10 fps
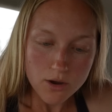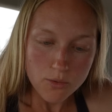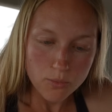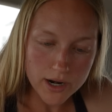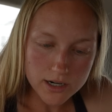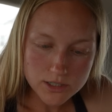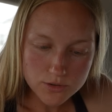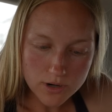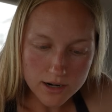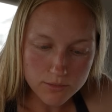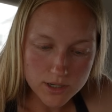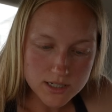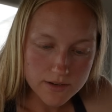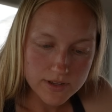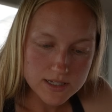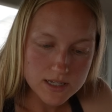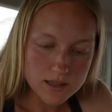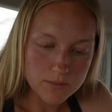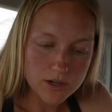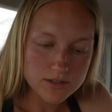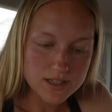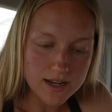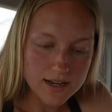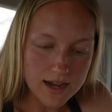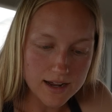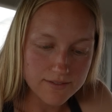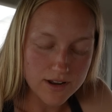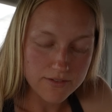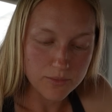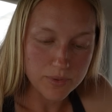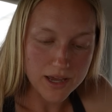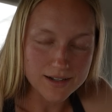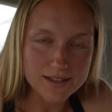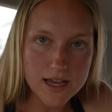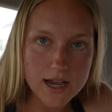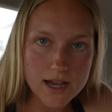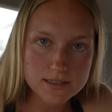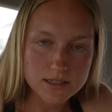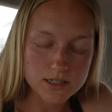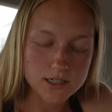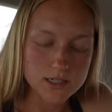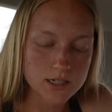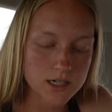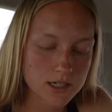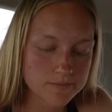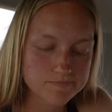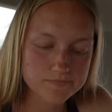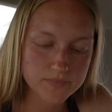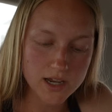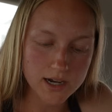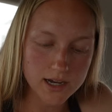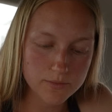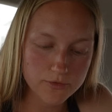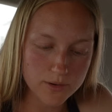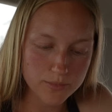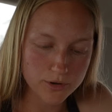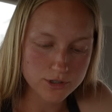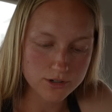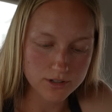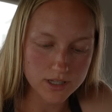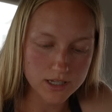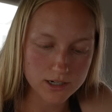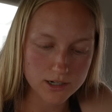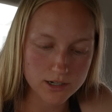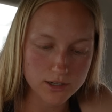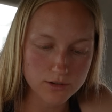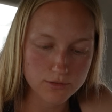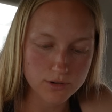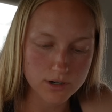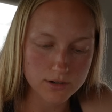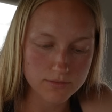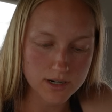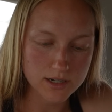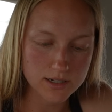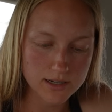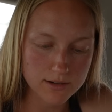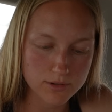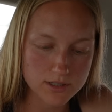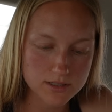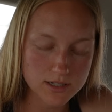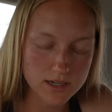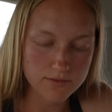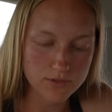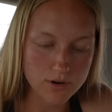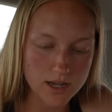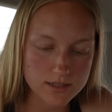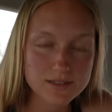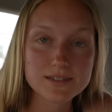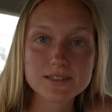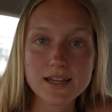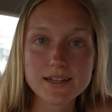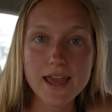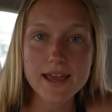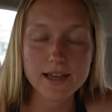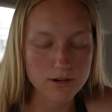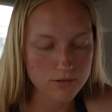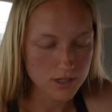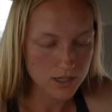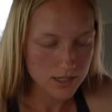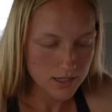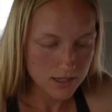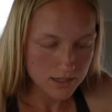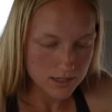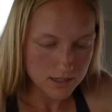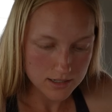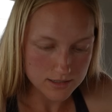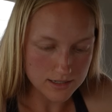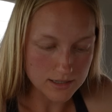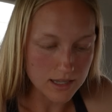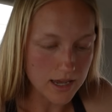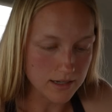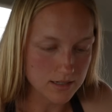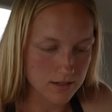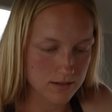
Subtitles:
Where do I want to visit the most that I've never been? Alaska. I'm from Portugal. Here you are right now. What city of US? San Diego. Delight.